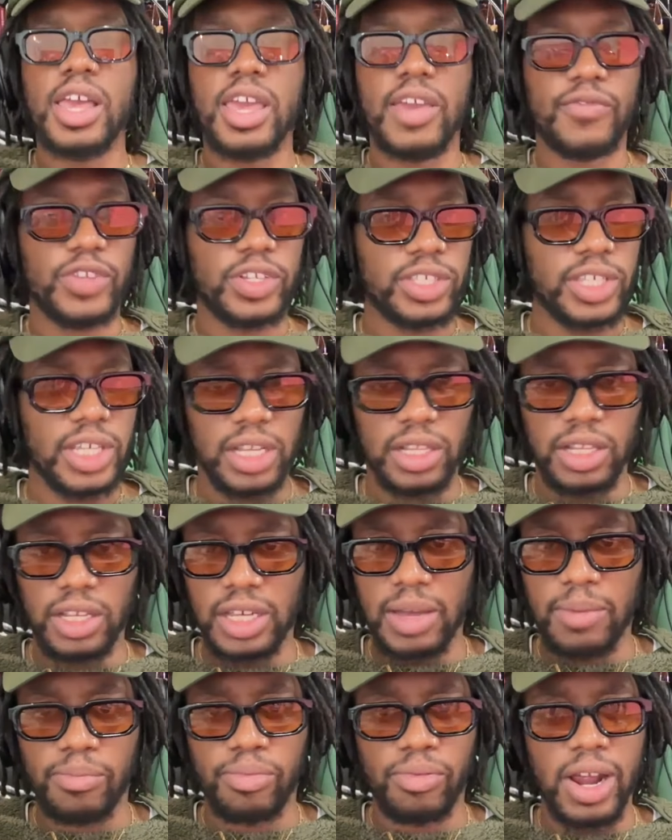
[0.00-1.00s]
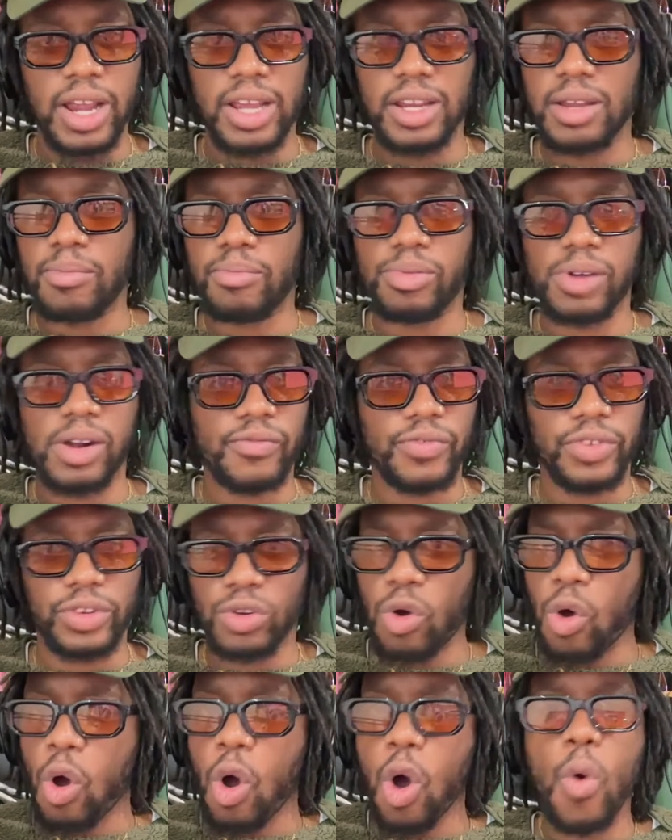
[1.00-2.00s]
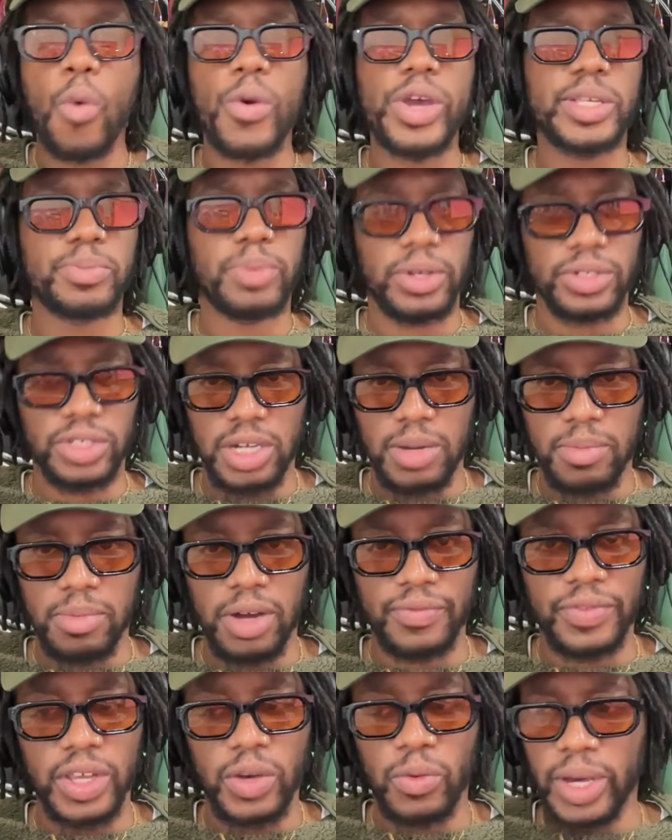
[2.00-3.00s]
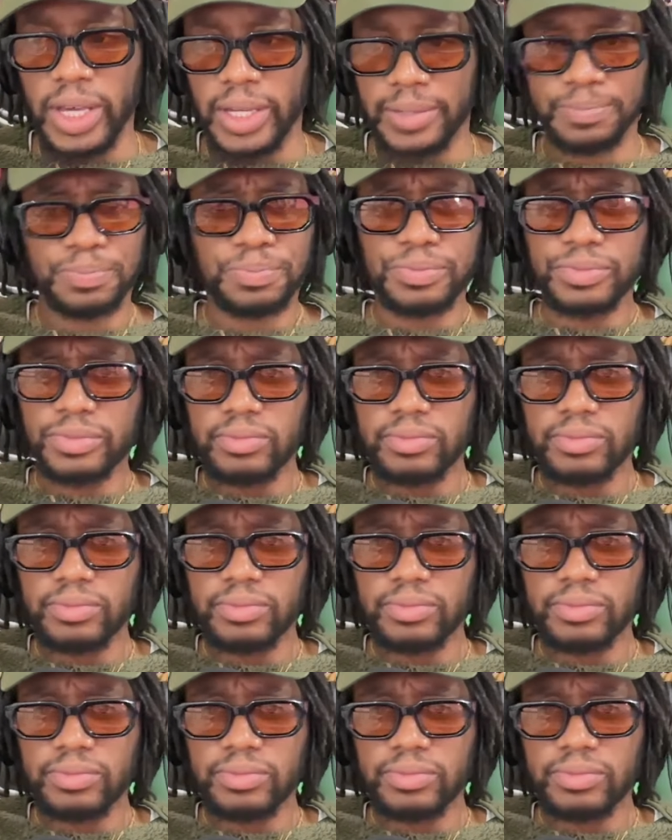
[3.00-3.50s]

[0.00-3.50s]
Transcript: Even if you take a look at Brighton and Brentford, always punching above their weight.